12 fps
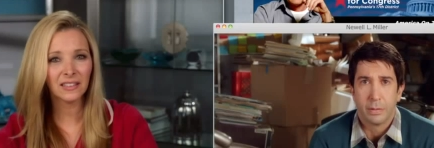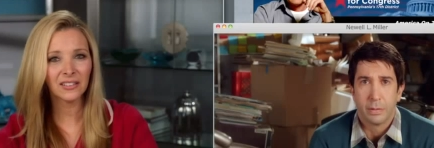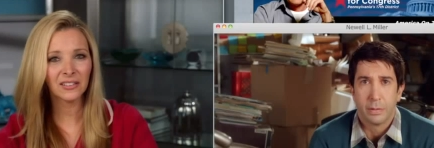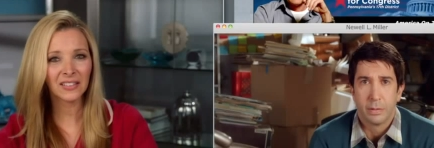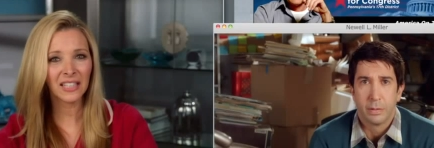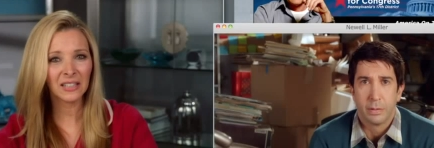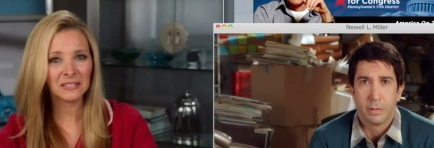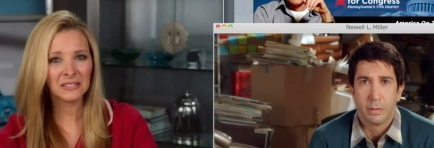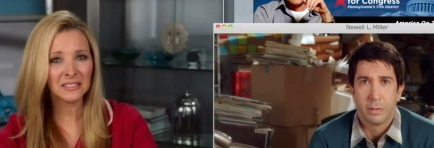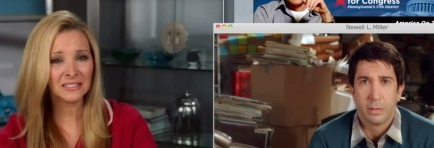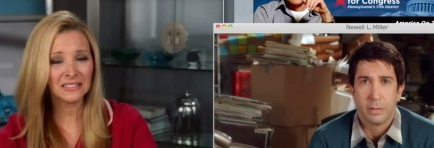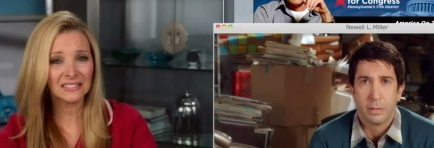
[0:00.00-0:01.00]
Speaker 1: Oh, I
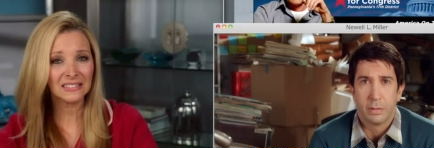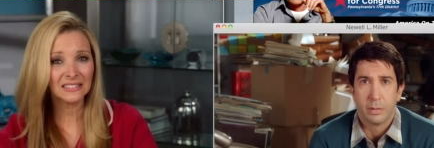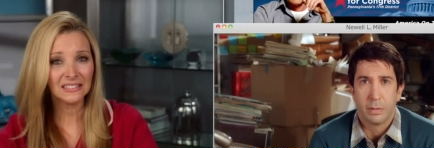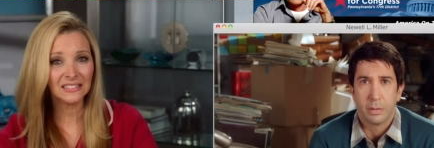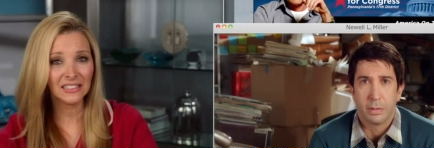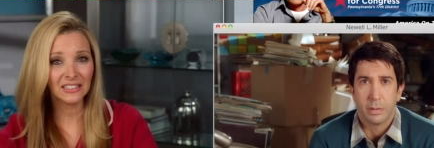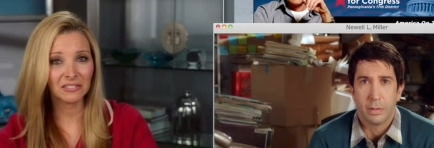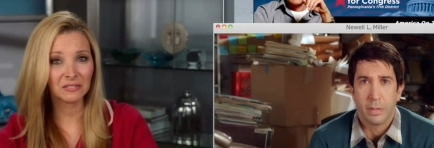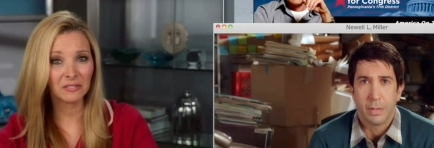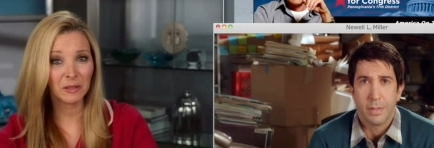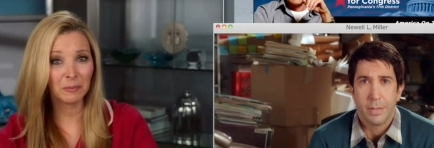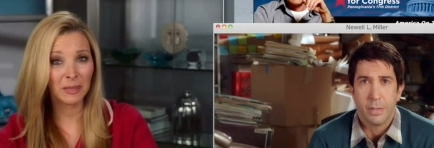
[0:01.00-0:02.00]
don't
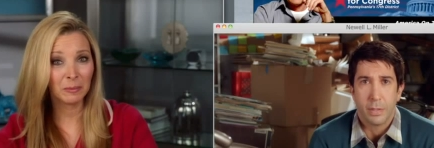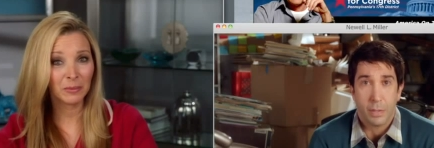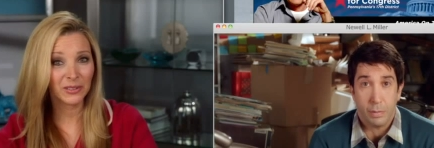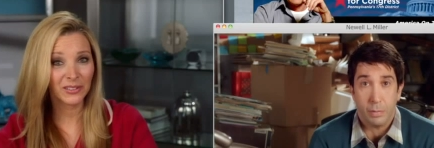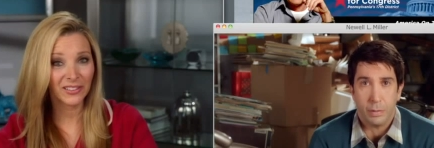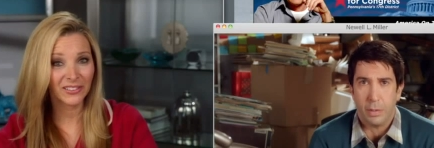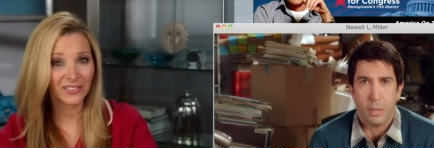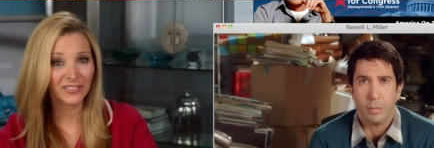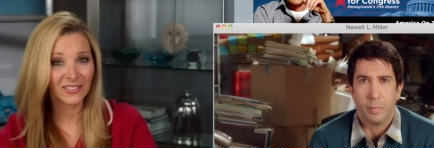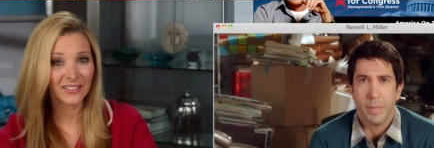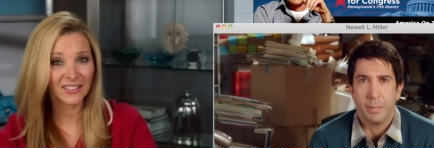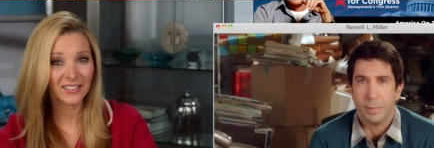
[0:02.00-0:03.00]
remember. You, you don't
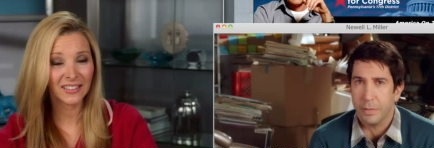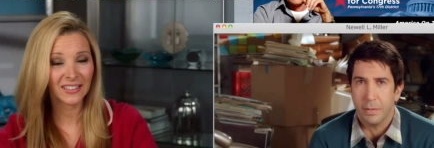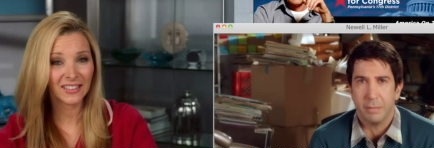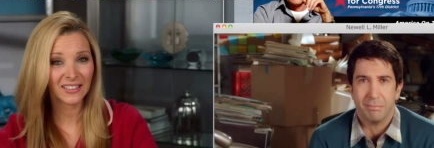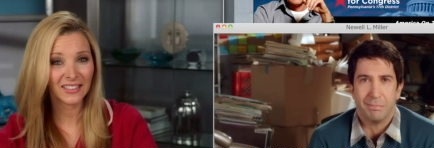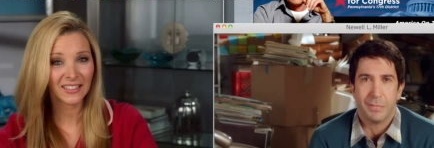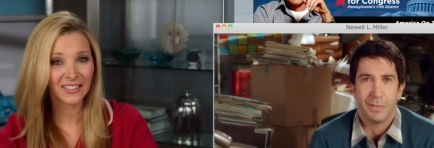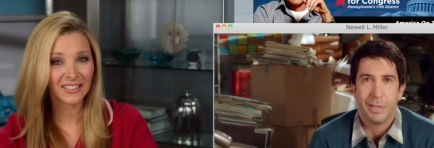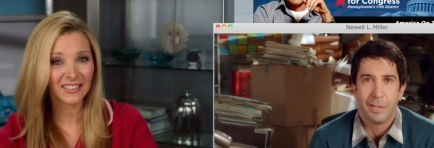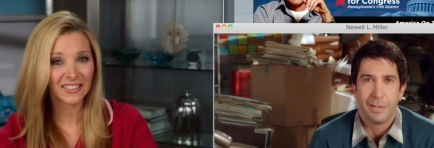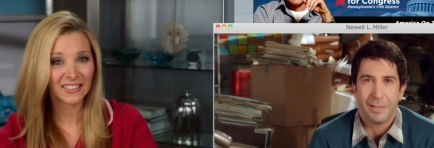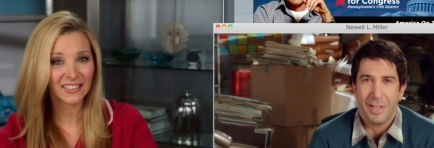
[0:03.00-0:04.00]
Speaker 2: remember, you don't,
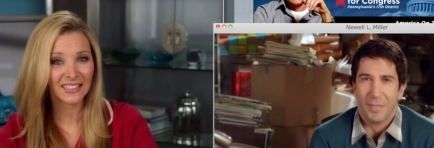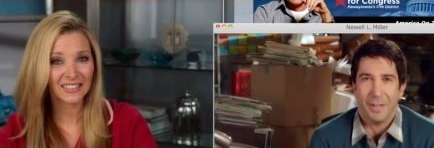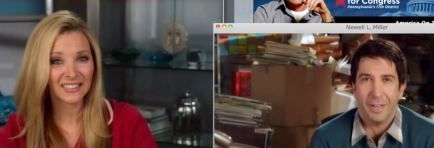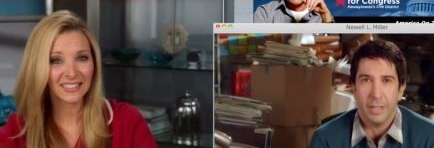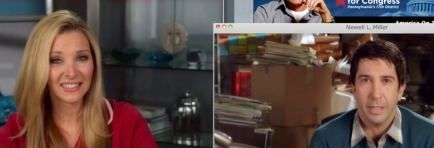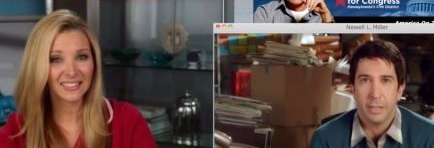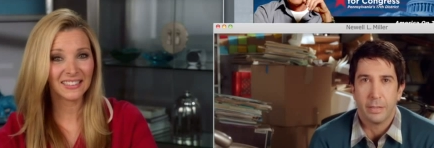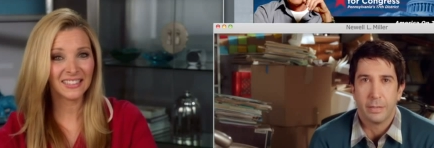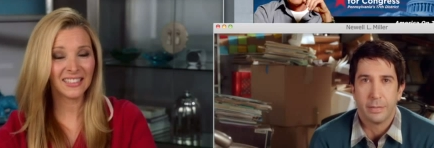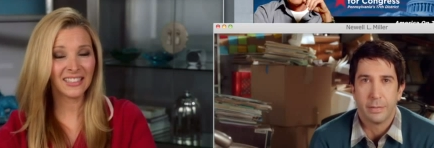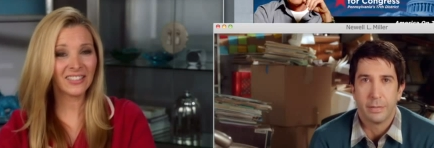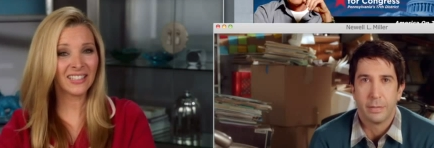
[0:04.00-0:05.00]
Nothing, huh?
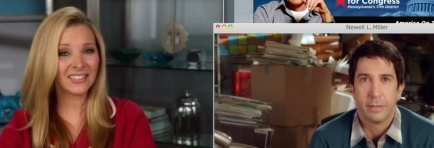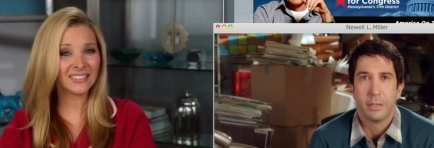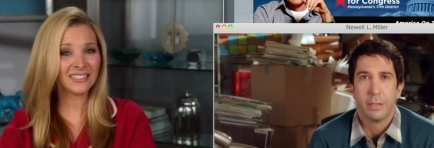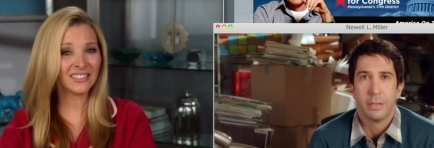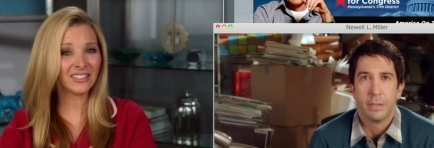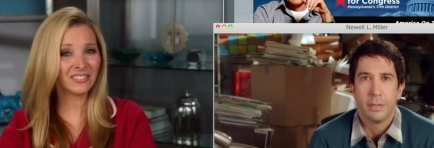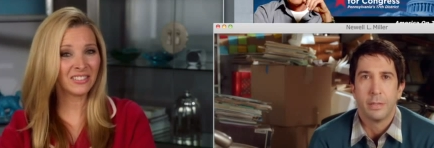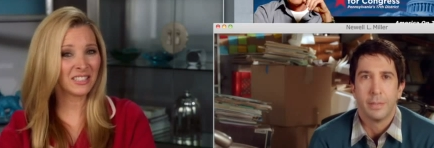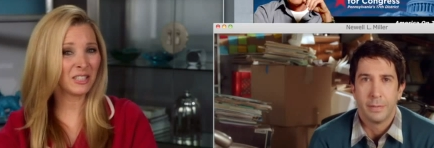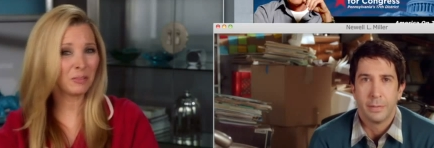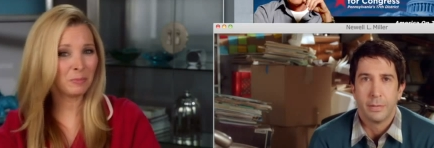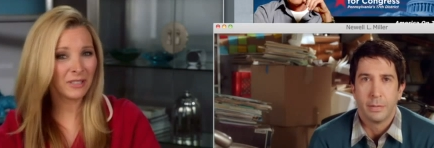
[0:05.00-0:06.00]
Speaker 1: No, I don't. Uh, was
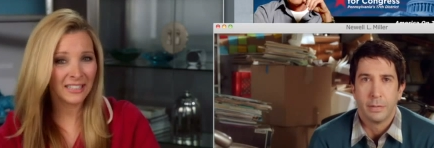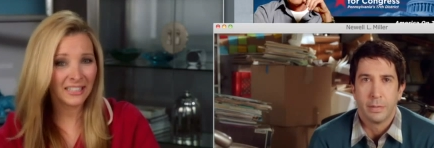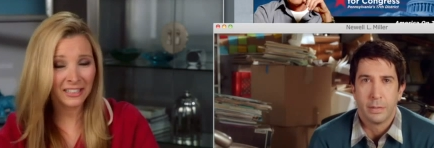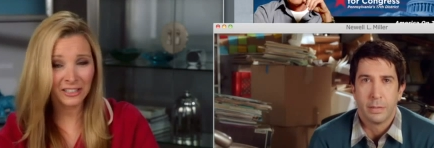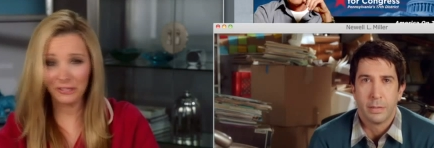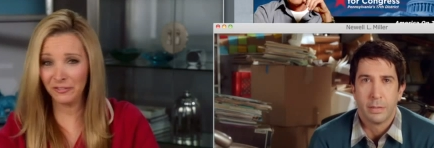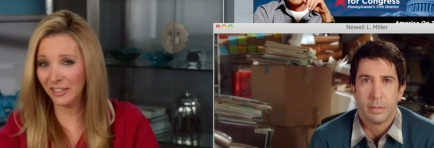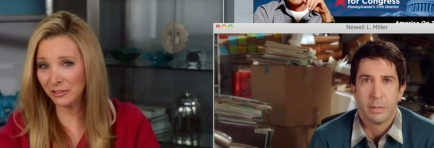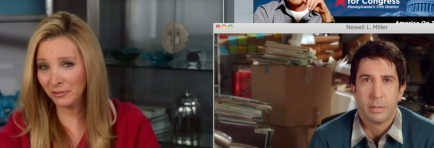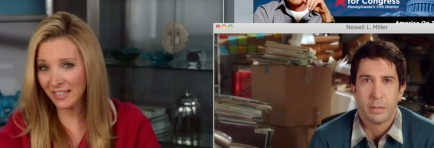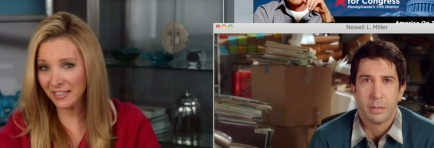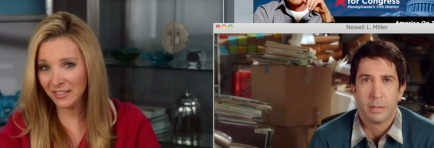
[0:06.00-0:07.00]
it a political
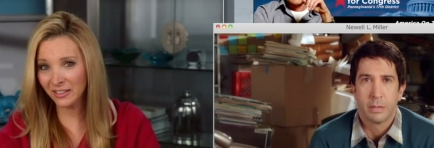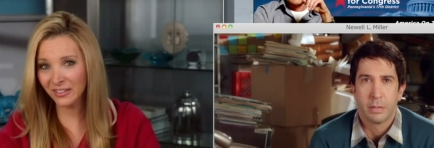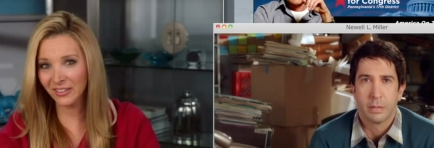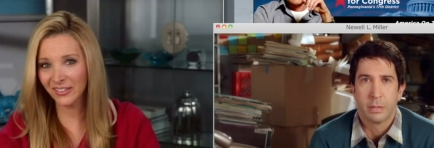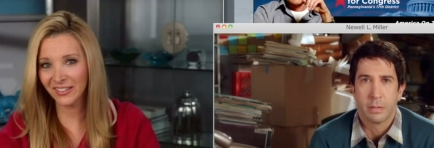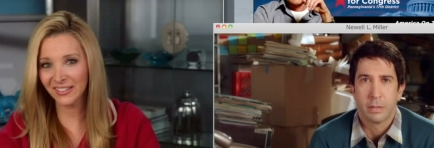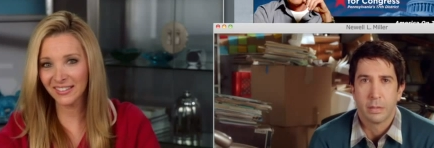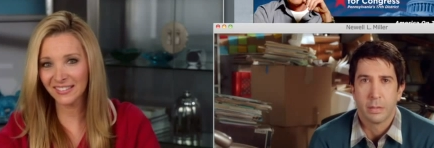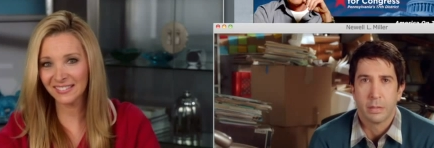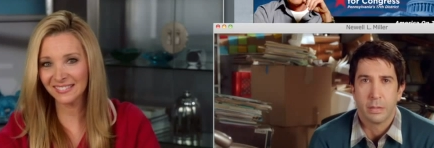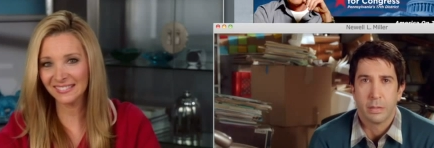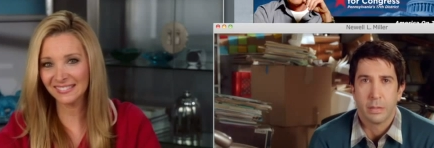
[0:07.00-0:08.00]
fundraiser or?
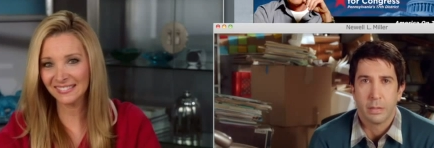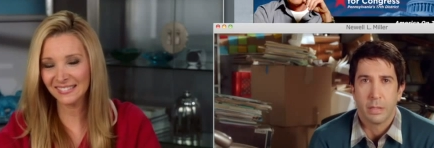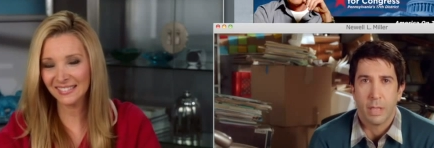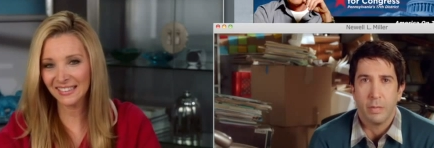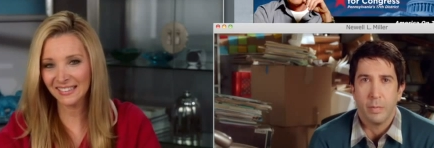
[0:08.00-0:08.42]
Speaker 2: I